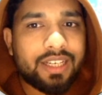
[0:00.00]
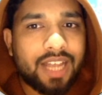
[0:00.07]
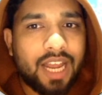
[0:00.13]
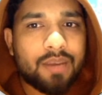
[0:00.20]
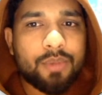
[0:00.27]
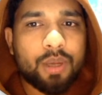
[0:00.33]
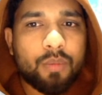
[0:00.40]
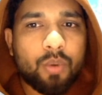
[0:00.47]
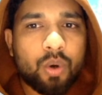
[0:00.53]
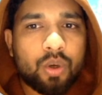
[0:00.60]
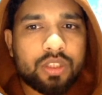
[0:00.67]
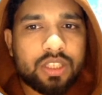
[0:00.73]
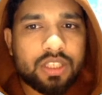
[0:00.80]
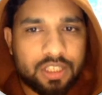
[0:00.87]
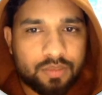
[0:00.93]
tell me
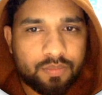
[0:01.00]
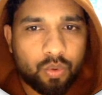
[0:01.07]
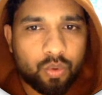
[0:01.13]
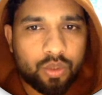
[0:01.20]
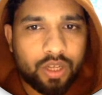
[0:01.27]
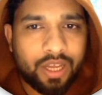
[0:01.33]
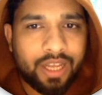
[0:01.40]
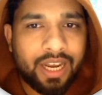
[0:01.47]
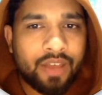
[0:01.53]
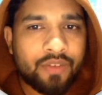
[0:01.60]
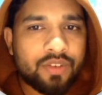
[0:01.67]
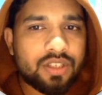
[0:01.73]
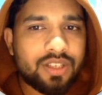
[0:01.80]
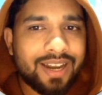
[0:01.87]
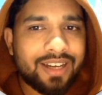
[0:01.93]
about this sport, and I have
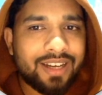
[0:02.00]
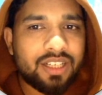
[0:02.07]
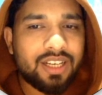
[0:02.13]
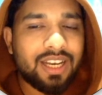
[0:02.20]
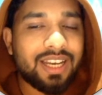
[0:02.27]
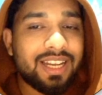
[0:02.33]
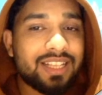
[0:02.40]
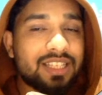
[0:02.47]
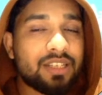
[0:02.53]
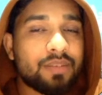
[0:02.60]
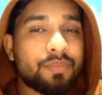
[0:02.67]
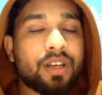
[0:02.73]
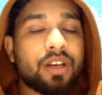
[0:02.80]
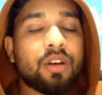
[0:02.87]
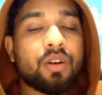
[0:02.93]
just added the
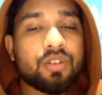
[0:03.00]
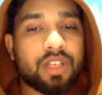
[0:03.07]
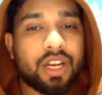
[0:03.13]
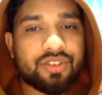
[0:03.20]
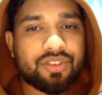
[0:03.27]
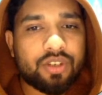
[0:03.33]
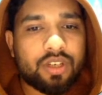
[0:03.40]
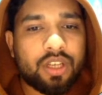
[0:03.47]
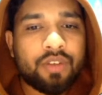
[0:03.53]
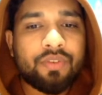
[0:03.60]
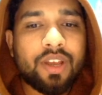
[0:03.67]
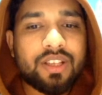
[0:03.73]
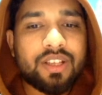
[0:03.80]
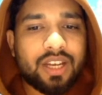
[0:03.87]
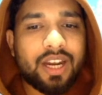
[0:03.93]
list picker of selection. If
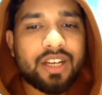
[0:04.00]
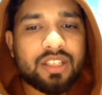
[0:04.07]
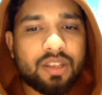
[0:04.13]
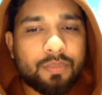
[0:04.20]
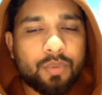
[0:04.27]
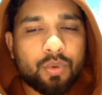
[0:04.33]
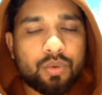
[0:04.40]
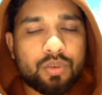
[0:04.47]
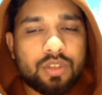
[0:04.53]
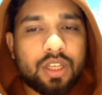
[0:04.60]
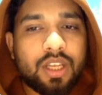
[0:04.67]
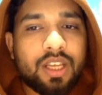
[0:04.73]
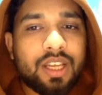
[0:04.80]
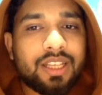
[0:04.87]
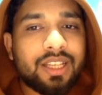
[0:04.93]
I select suppose
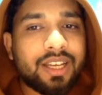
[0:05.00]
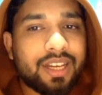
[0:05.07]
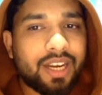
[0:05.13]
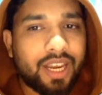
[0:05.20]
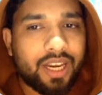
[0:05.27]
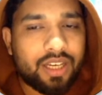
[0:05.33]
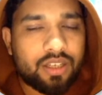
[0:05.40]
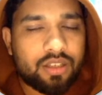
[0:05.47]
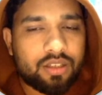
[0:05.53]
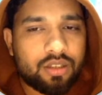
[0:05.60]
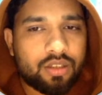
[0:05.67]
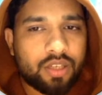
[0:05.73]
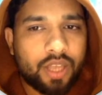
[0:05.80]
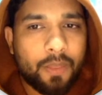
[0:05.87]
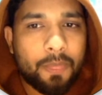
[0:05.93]
the cricket,
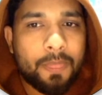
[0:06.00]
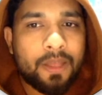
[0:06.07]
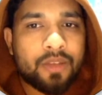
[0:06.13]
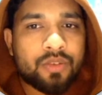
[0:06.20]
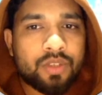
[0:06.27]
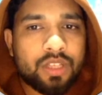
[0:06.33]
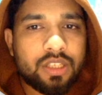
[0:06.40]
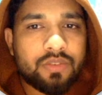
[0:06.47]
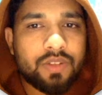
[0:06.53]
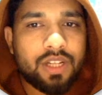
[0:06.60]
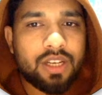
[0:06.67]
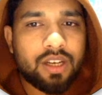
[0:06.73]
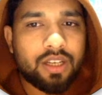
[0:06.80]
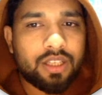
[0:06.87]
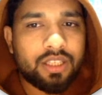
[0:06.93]
okay, so this
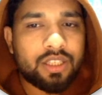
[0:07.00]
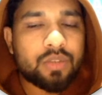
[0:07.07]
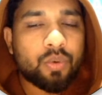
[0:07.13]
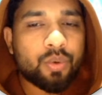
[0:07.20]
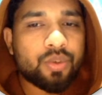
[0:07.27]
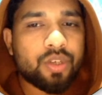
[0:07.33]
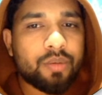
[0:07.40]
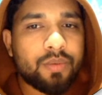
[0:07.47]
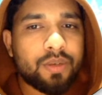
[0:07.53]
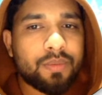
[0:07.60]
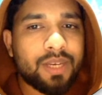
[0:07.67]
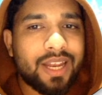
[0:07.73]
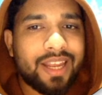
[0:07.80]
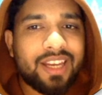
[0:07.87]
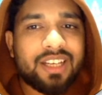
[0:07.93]
will uh, this question will
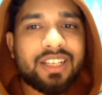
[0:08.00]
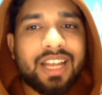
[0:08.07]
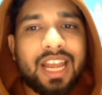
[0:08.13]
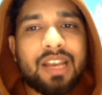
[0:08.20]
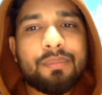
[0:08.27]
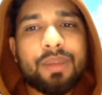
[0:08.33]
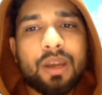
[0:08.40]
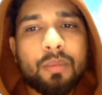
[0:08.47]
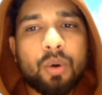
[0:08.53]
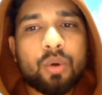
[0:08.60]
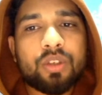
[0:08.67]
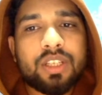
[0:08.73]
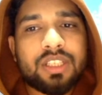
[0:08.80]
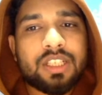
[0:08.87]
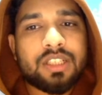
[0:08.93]
be like tell me
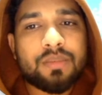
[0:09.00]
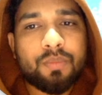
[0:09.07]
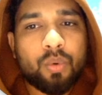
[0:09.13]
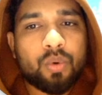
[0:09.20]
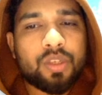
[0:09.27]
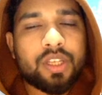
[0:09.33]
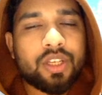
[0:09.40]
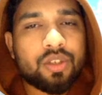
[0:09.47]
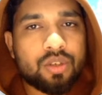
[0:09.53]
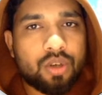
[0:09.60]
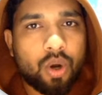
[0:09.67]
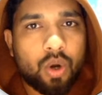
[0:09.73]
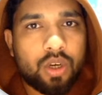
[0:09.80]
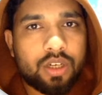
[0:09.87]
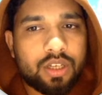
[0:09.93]
about this sport in
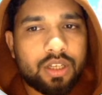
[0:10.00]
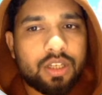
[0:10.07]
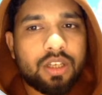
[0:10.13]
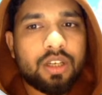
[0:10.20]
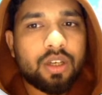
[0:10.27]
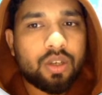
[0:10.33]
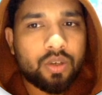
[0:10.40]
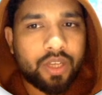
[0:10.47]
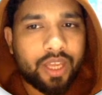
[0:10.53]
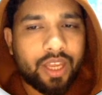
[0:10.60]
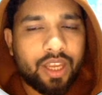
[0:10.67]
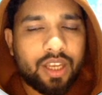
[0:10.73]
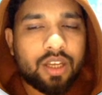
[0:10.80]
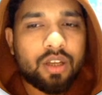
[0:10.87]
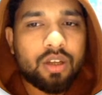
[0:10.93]
short. Okay,